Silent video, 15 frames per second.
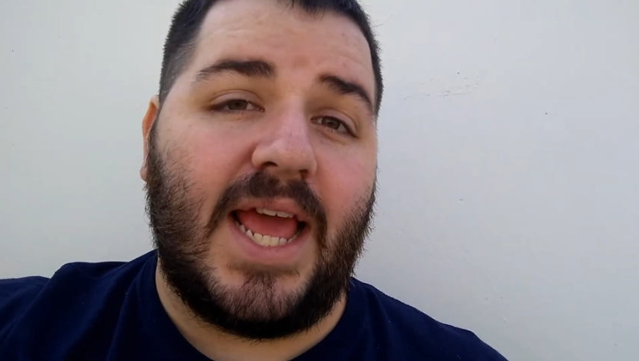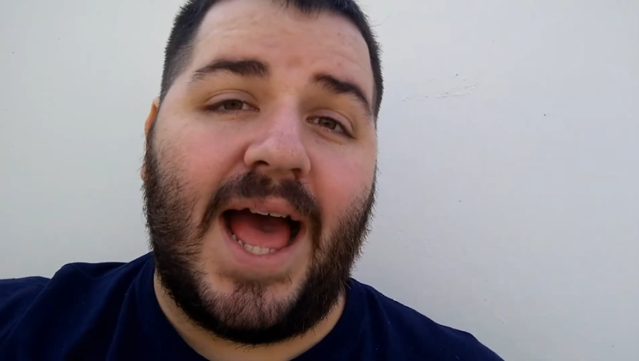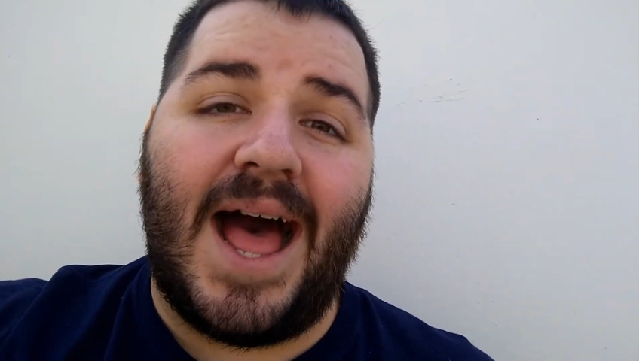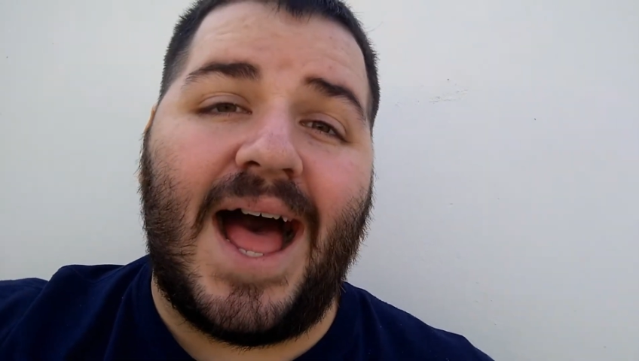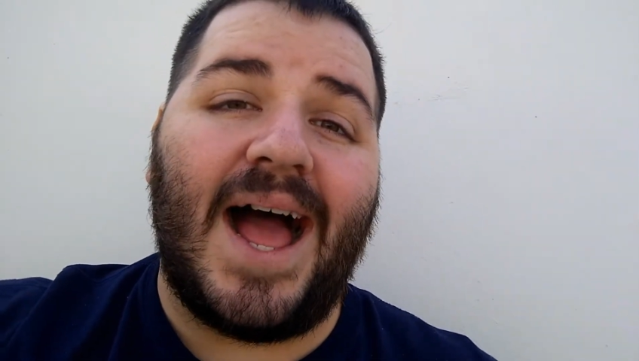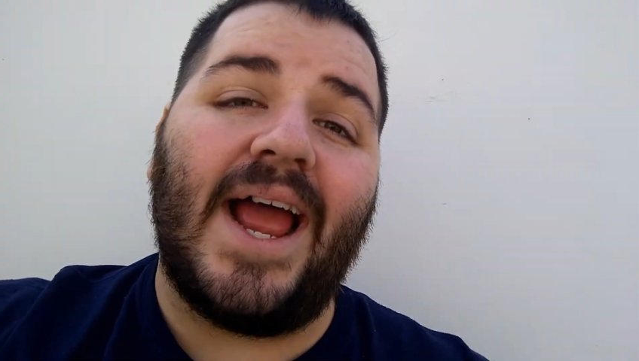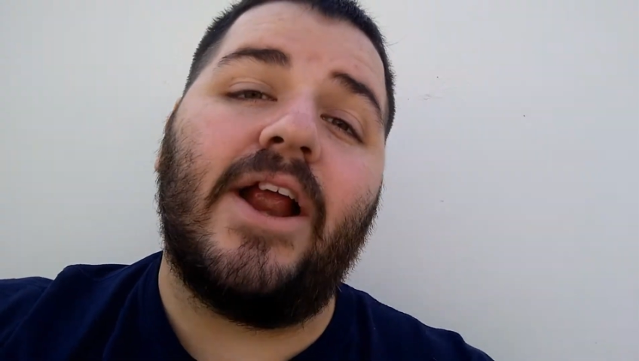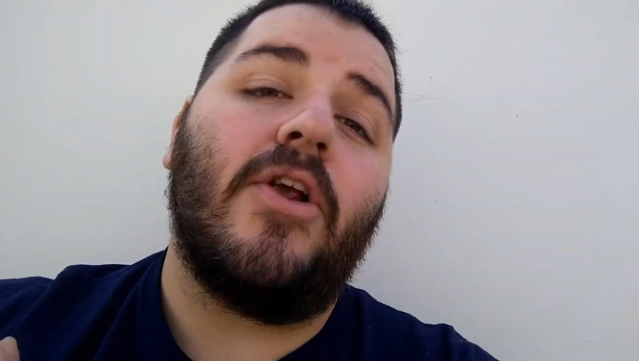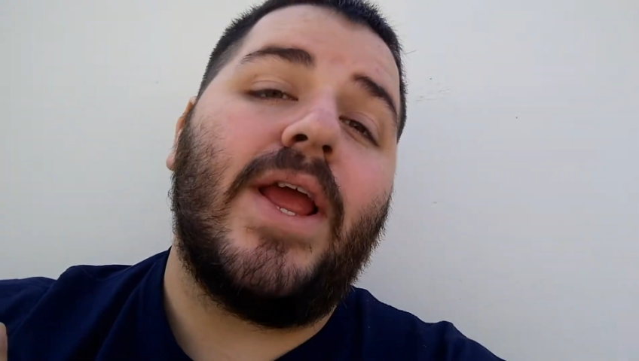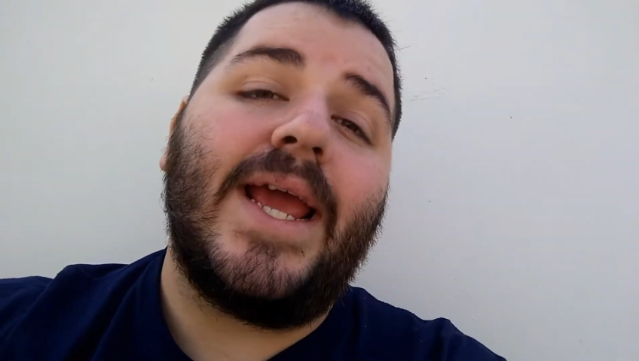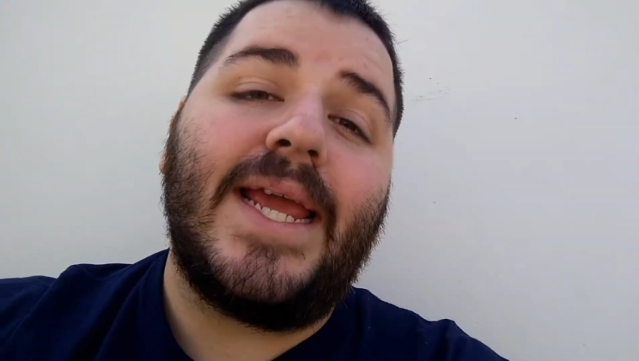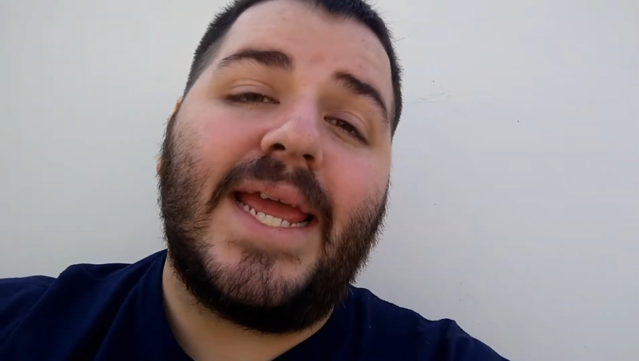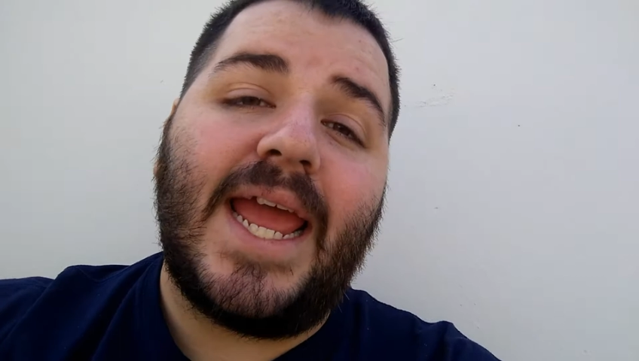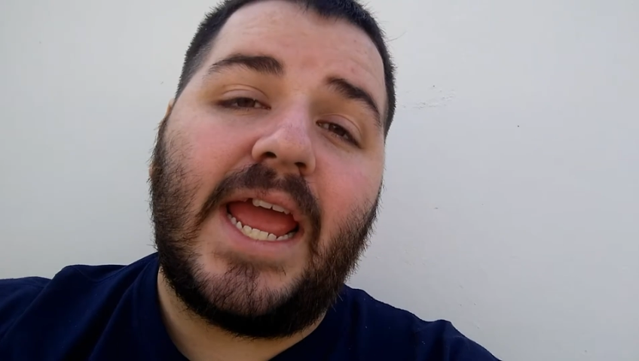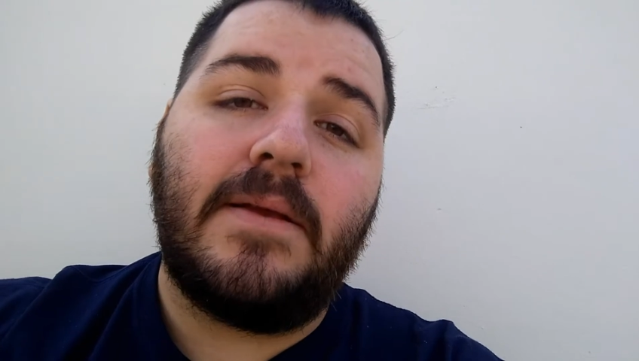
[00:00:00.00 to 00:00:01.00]

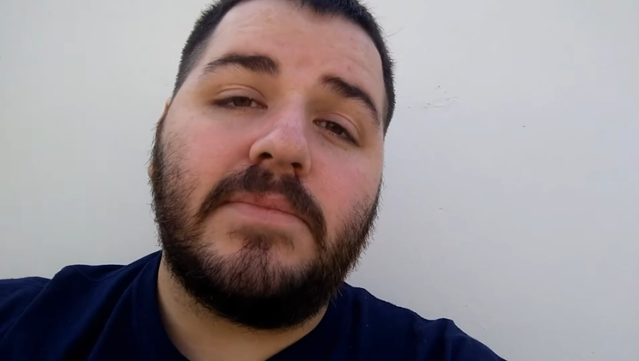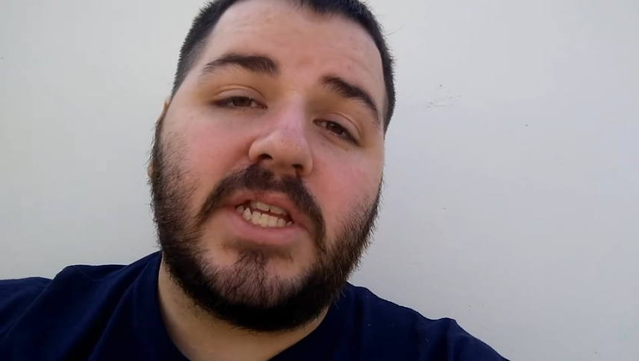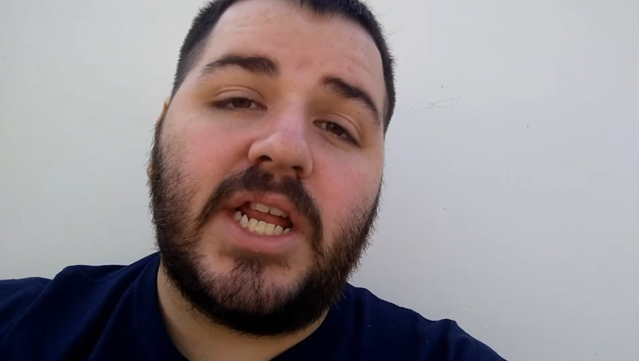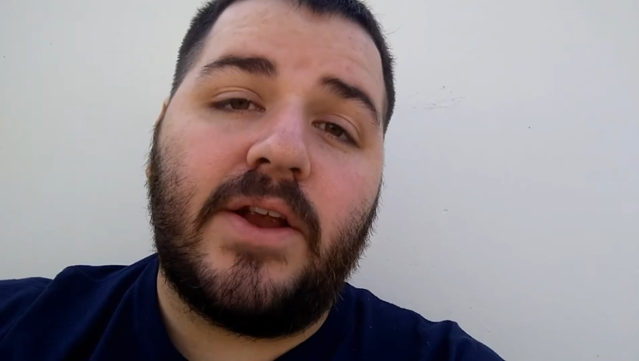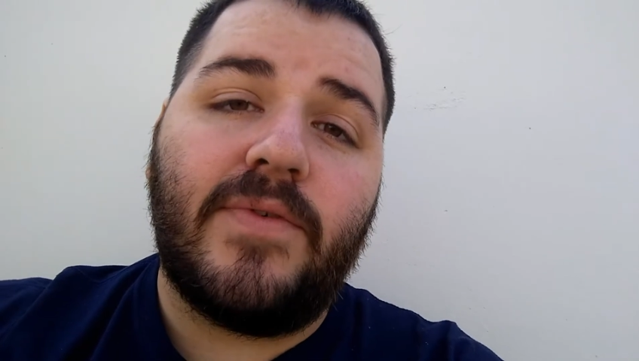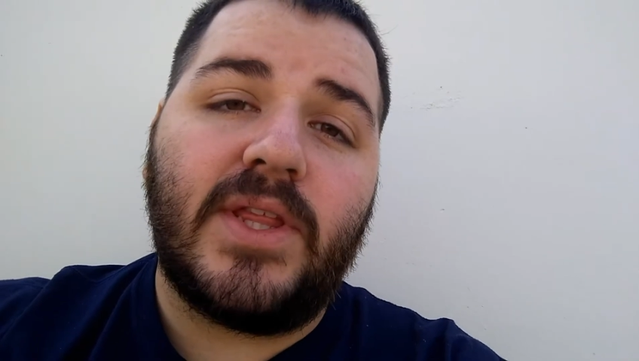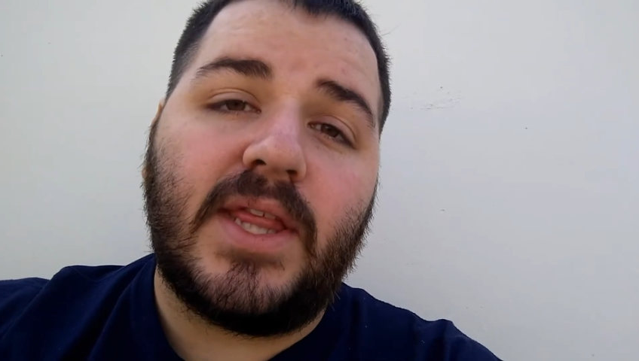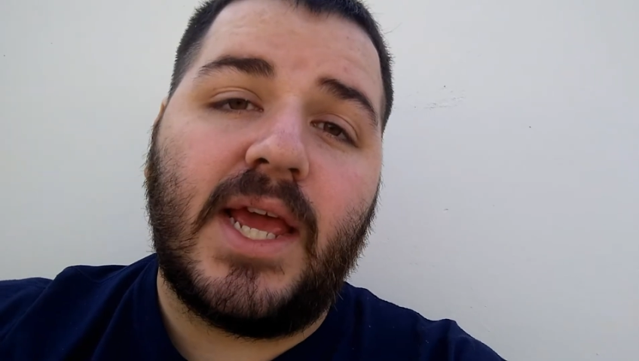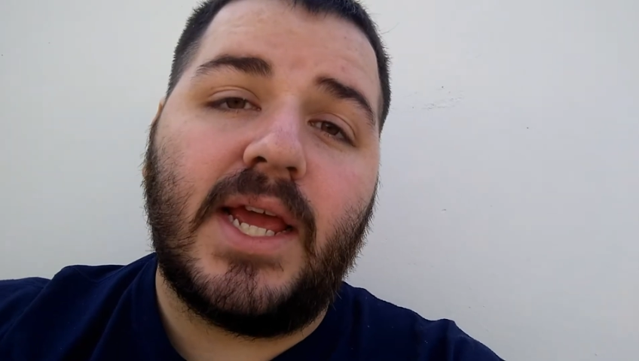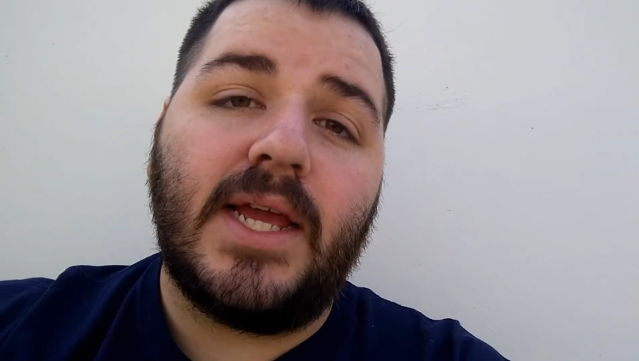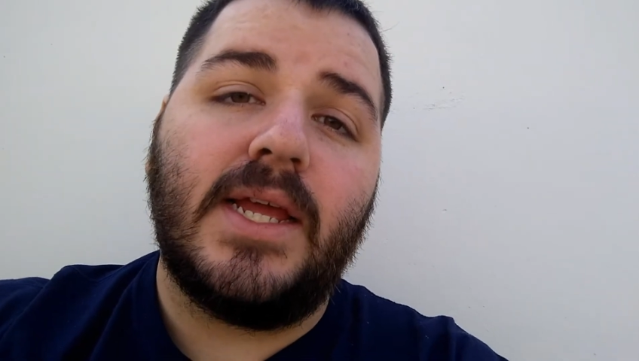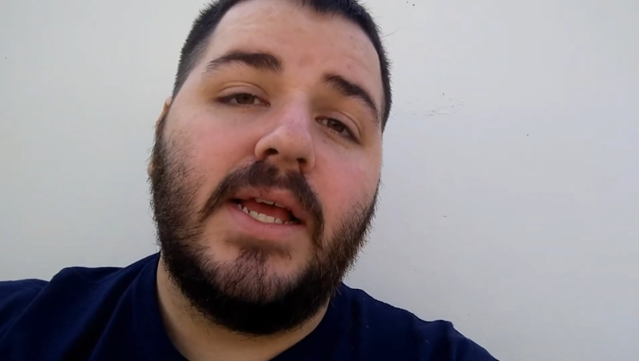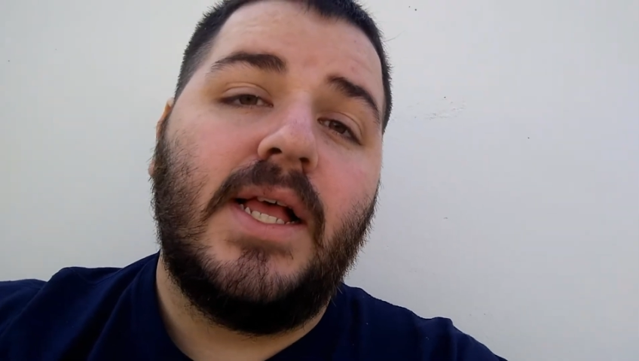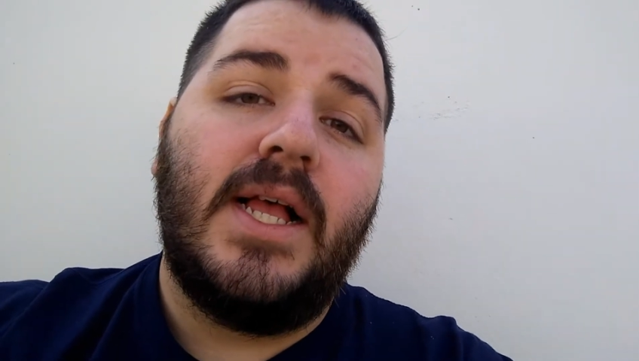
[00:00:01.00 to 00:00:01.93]
higher-end games and everything.